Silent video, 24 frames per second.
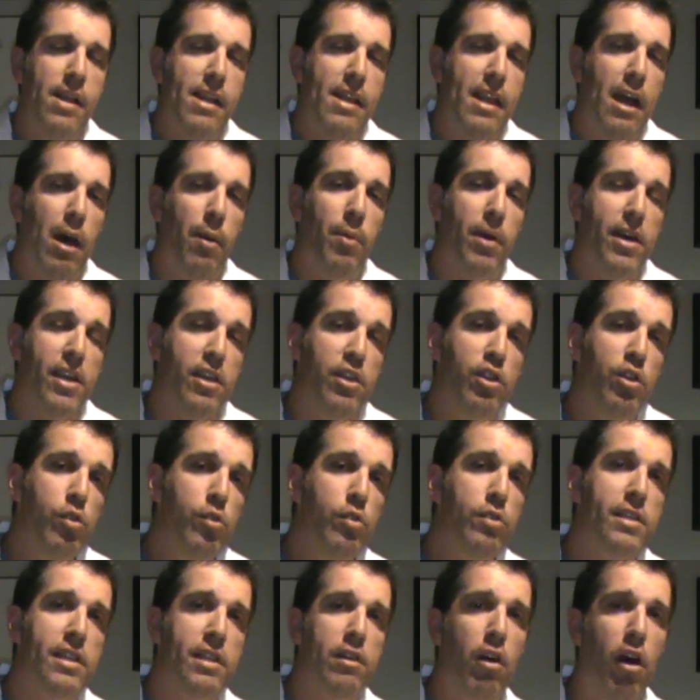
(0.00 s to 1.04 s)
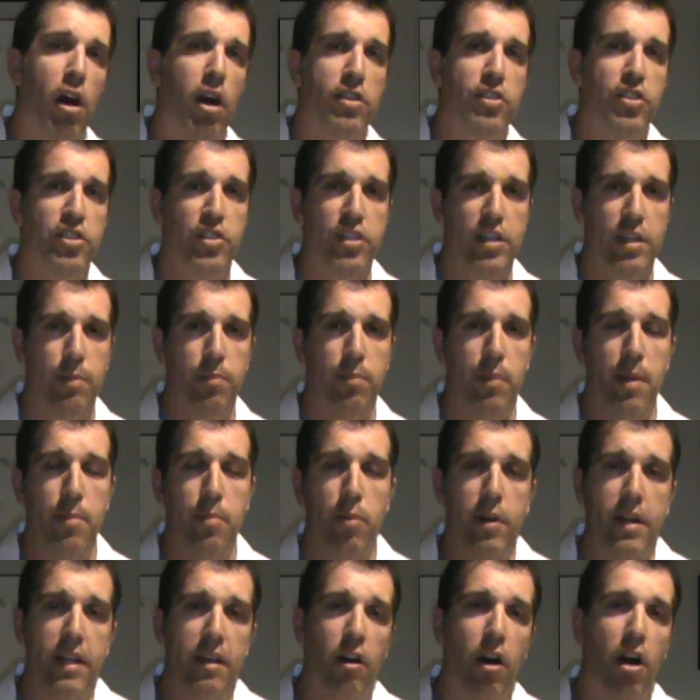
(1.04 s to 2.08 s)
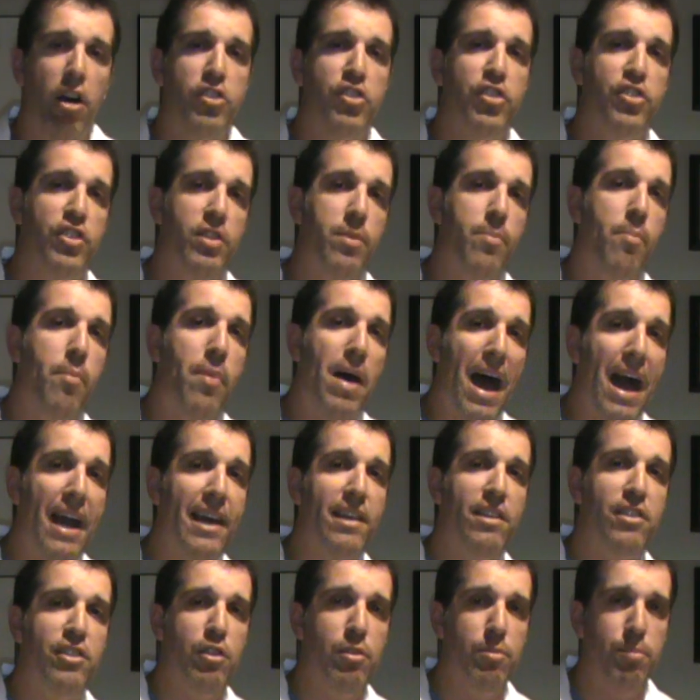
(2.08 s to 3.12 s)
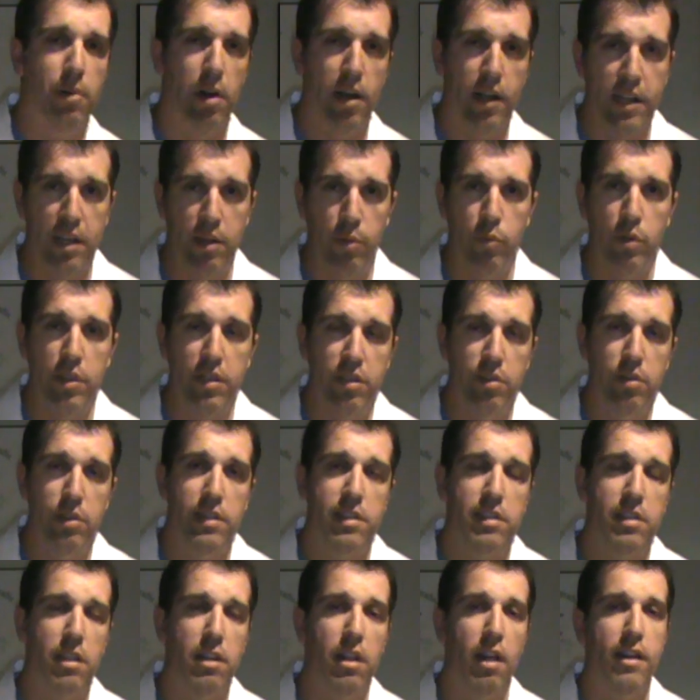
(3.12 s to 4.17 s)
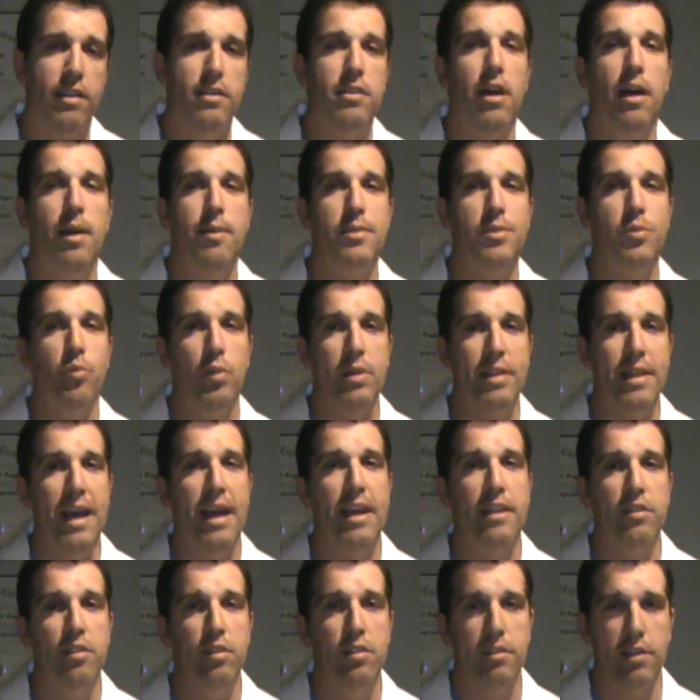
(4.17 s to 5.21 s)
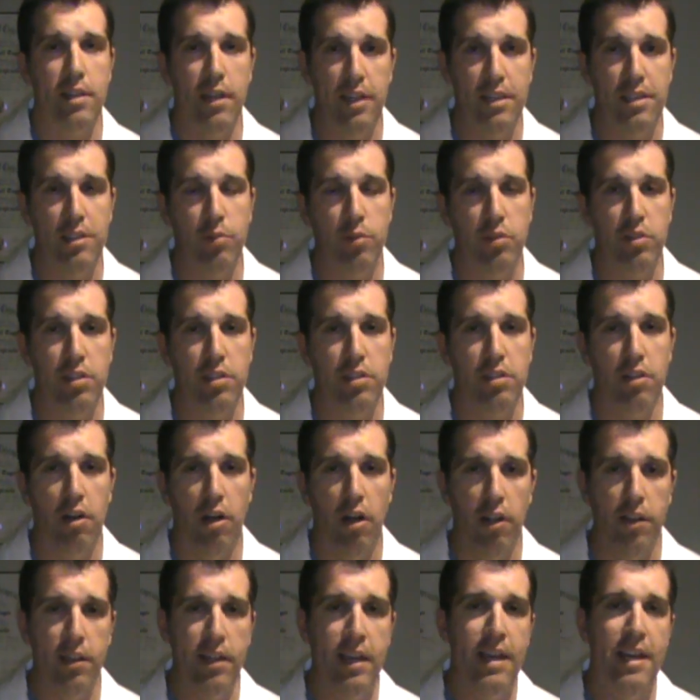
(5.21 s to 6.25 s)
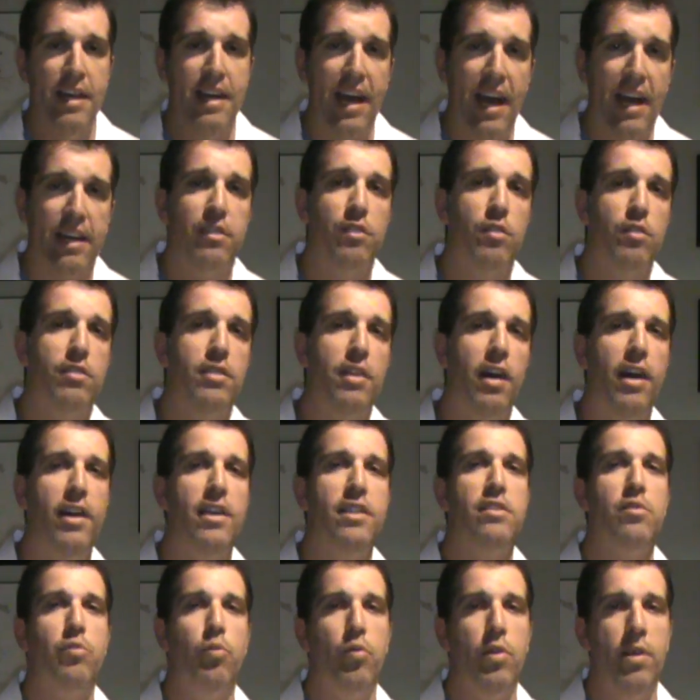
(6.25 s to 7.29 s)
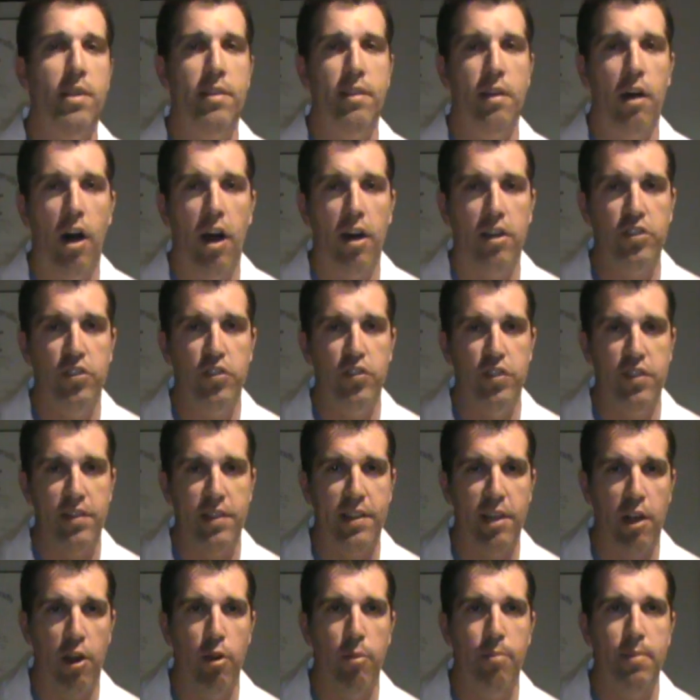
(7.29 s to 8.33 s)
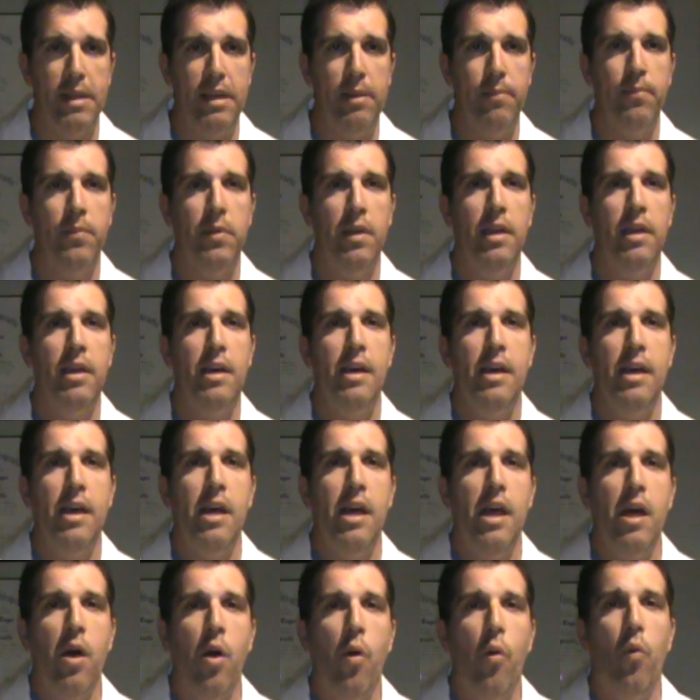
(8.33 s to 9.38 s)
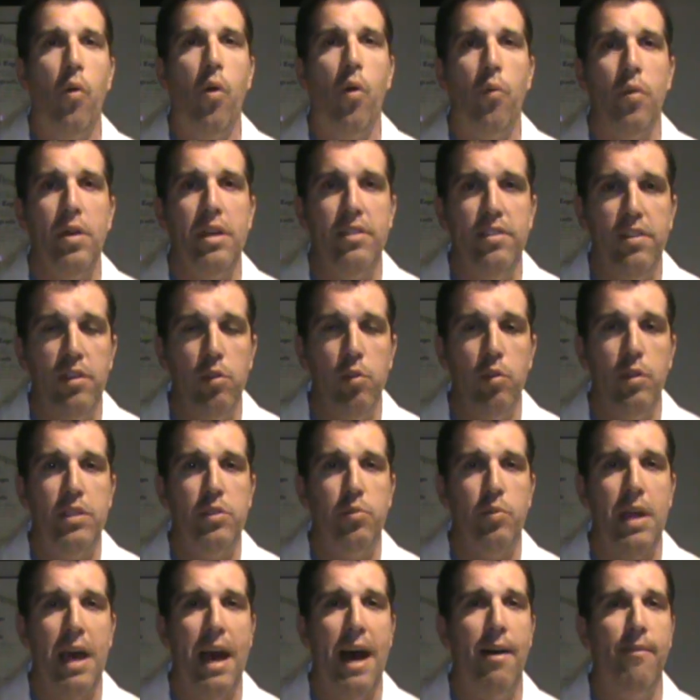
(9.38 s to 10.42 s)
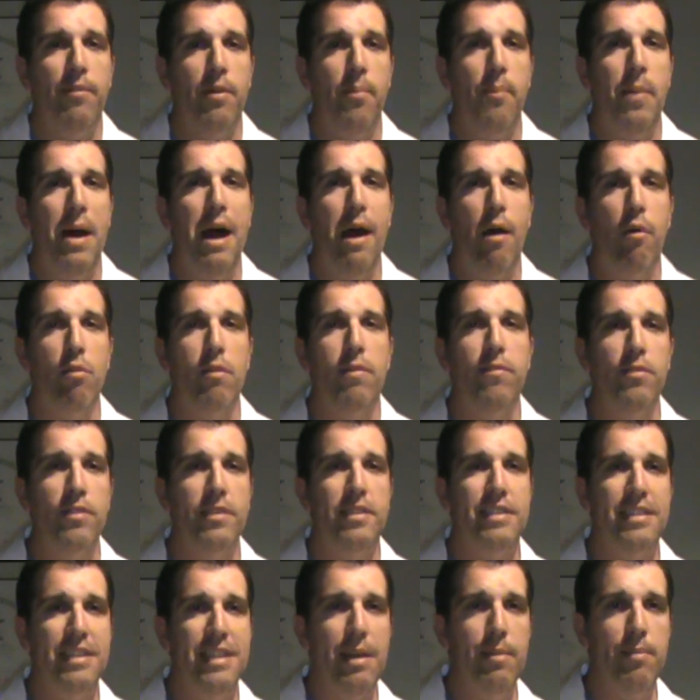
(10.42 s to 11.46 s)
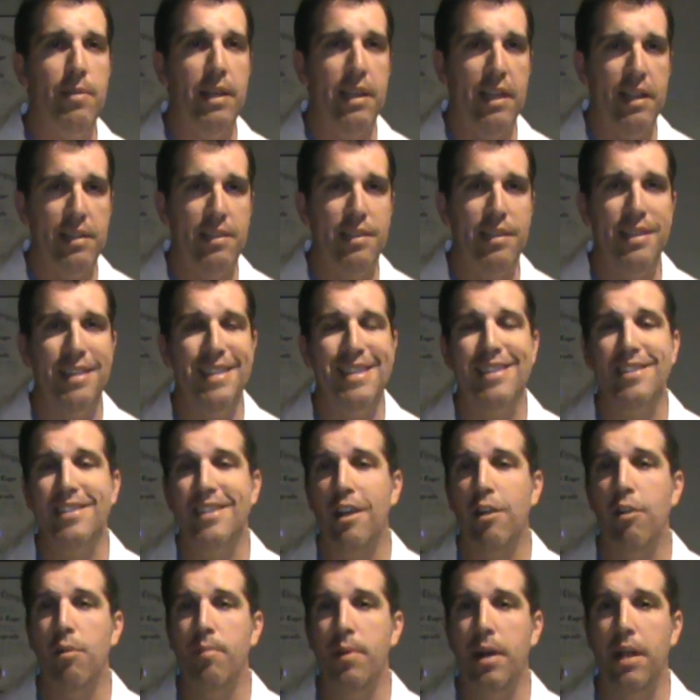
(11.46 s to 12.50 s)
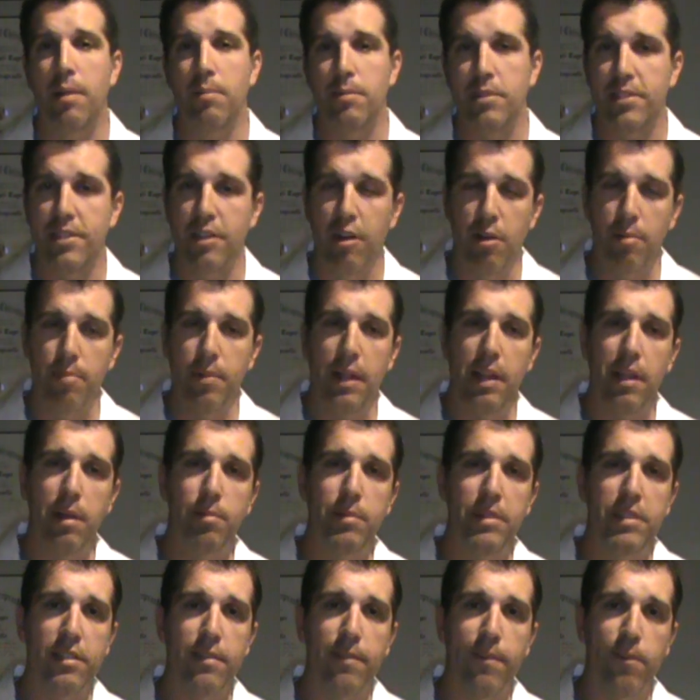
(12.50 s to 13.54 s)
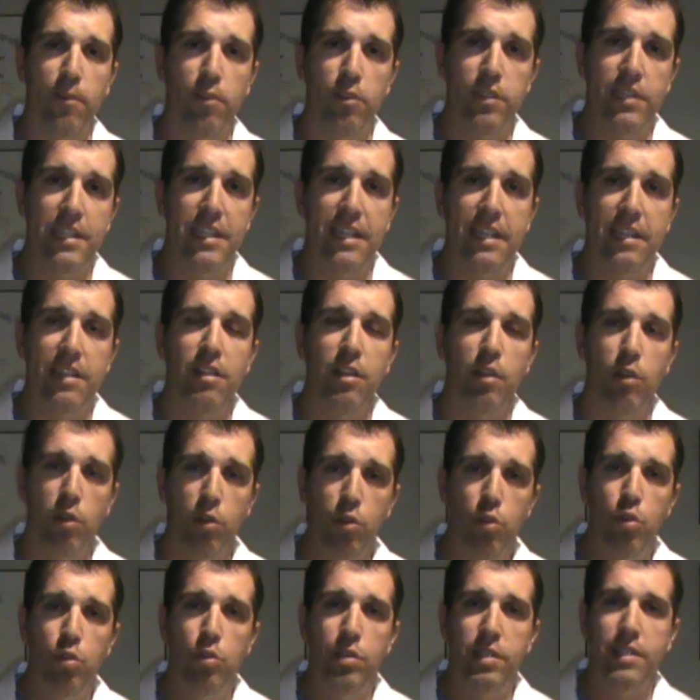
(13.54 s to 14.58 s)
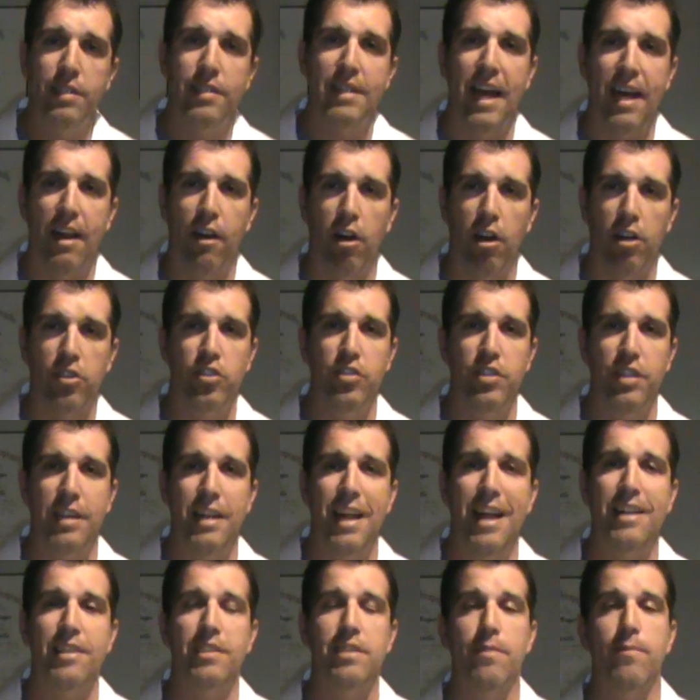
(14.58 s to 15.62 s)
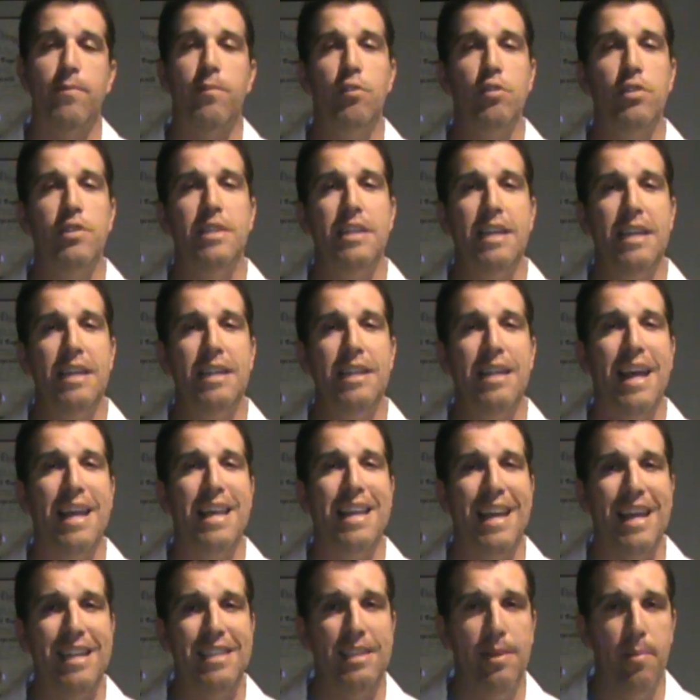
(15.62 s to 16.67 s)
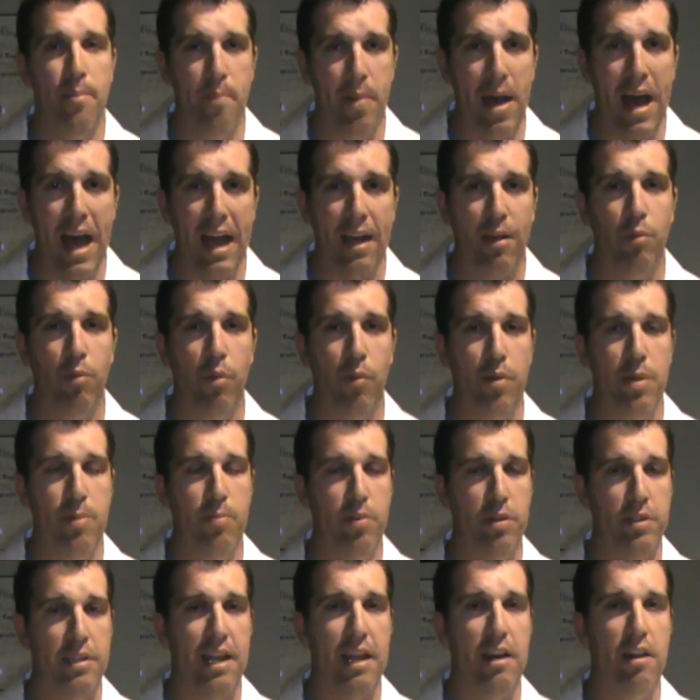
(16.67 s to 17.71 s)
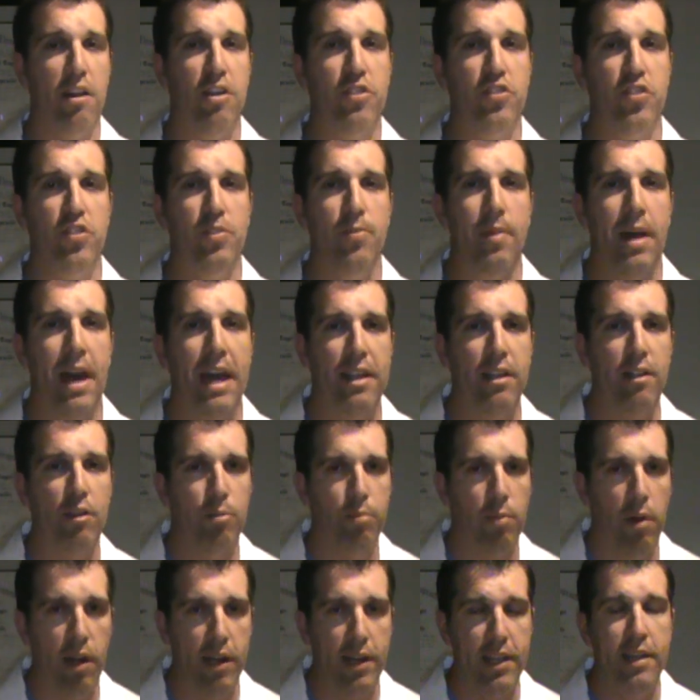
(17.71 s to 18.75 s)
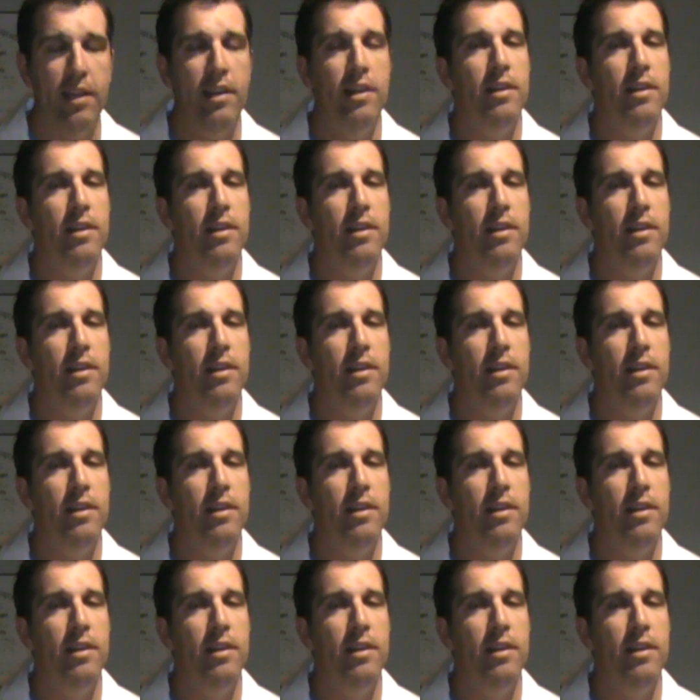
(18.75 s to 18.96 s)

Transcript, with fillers: Now by using oxygen, by putting oxygen back into your body, and we do this a lot of times with exercise, which is called exercise with oxygen therapy, what we do is we have a powerful stimulant to the cerebellum. The cerebellum is the first thing to lose that oxygen and it's the first thing that gets it back when we put that oxygen back in your body.